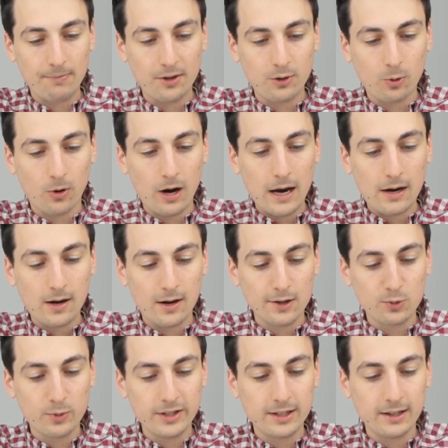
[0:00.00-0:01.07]
The door icons
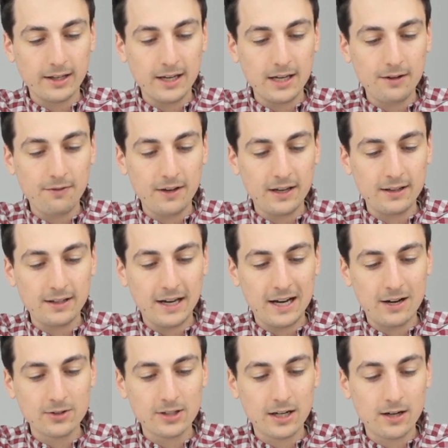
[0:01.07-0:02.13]
when you leave and the
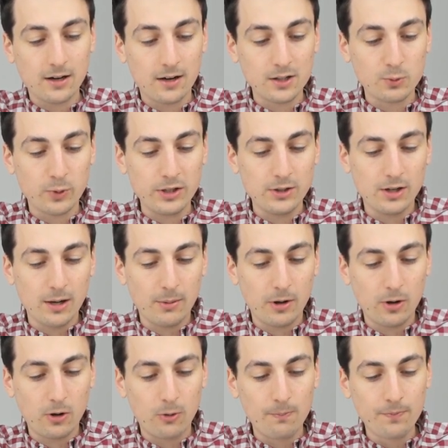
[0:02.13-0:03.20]
house icons when you come
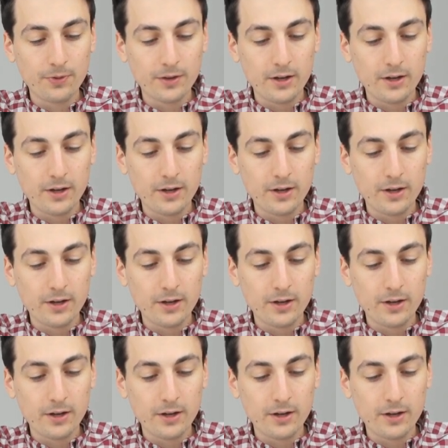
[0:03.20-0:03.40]
home.